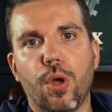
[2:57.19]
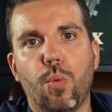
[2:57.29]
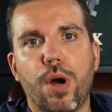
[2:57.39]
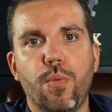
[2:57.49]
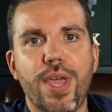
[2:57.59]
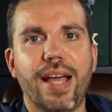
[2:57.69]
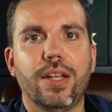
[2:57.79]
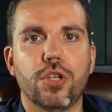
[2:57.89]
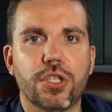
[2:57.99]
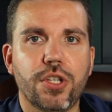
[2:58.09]
where we had
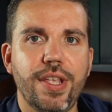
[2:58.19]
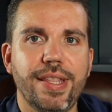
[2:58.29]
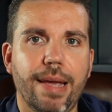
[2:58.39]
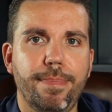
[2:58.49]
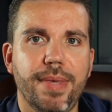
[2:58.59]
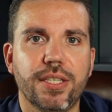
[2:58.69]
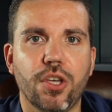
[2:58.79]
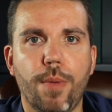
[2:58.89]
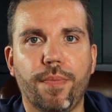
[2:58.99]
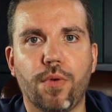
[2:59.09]
a stunning timepiece
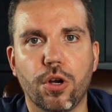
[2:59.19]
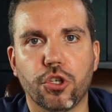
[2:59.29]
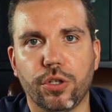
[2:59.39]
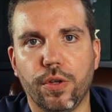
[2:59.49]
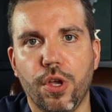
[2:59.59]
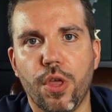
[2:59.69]
up for auction.